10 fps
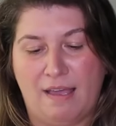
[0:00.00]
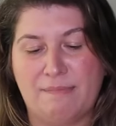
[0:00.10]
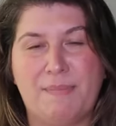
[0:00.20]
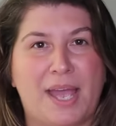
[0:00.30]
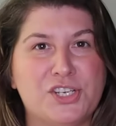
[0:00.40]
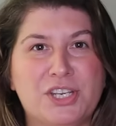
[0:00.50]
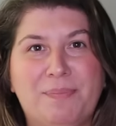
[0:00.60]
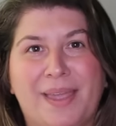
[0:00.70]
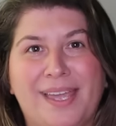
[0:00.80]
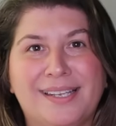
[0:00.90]
Magic
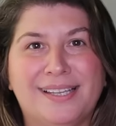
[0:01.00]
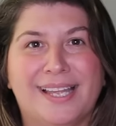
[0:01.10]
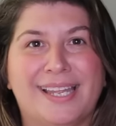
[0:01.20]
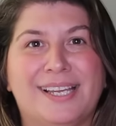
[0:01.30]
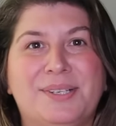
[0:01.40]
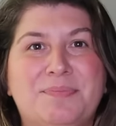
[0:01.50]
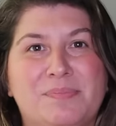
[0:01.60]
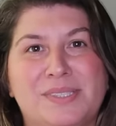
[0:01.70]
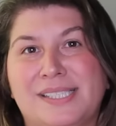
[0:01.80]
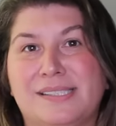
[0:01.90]
Band like
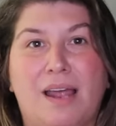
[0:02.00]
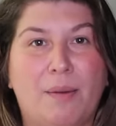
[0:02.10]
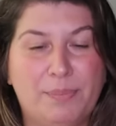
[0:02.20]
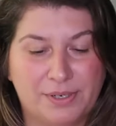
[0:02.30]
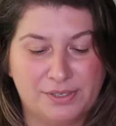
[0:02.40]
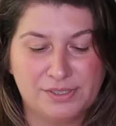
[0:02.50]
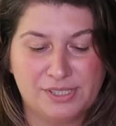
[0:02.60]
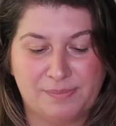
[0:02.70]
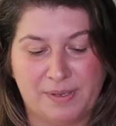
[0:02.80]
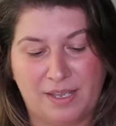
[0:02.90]

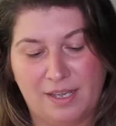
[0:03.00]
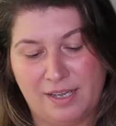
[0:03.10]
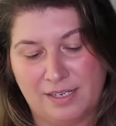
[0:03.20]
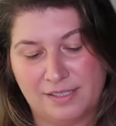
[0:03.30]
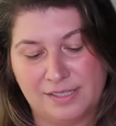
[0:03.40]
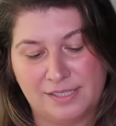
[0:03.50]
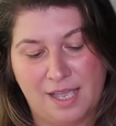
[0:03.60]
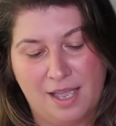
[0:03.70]
stoppers, because